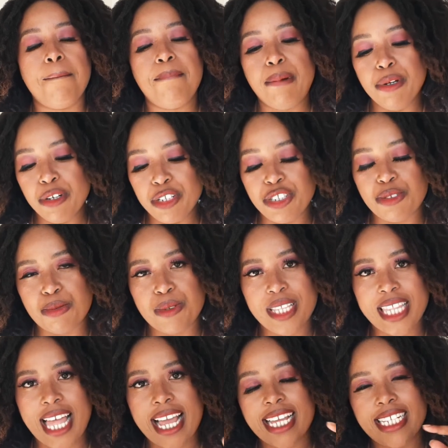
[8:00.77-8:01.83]
boots with
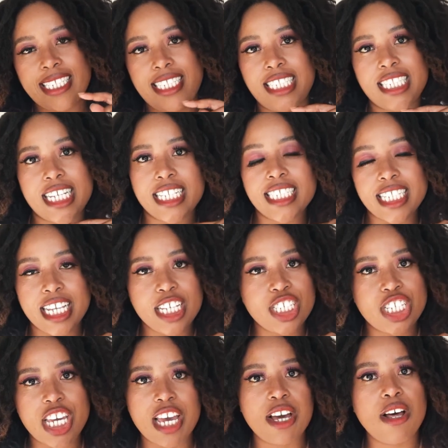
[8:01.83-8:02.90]
like a 6-inch
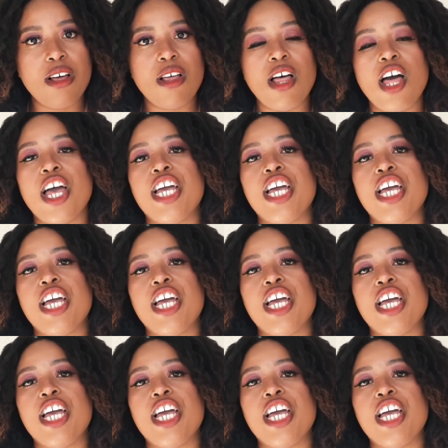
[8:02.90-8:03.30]
heel.